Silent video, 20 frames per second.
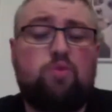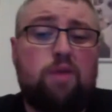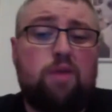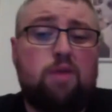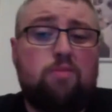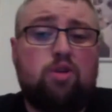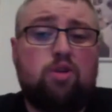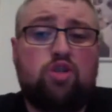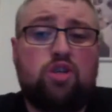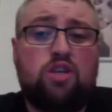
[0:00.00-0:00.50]

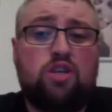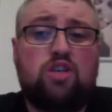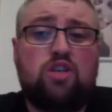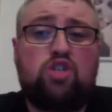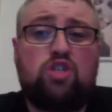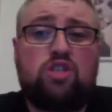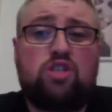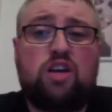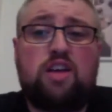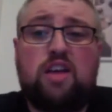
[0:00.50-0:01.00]
So pretty much
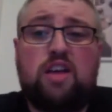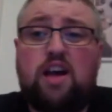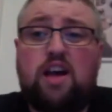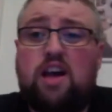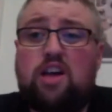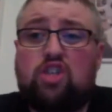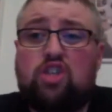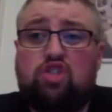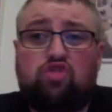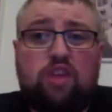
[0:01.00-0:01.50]
she's
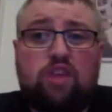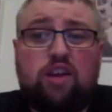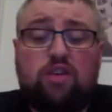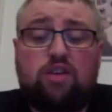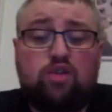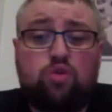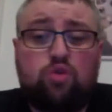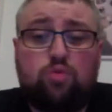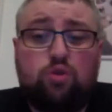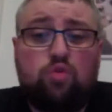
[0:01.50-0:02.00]
a
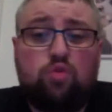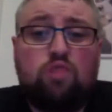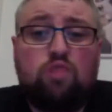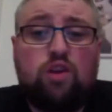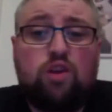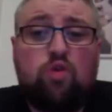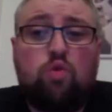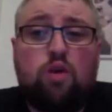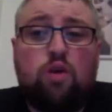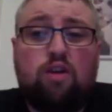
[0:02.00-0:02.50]
striker, so we
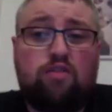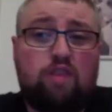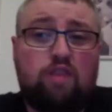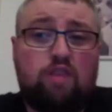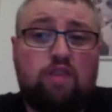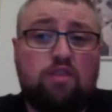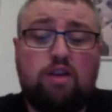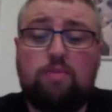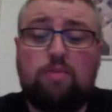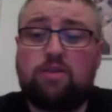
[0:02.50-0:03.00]
don't really know
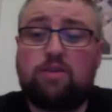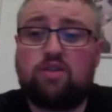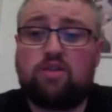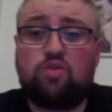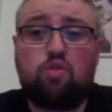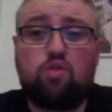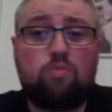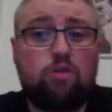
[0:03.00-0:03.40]
what a ground game is.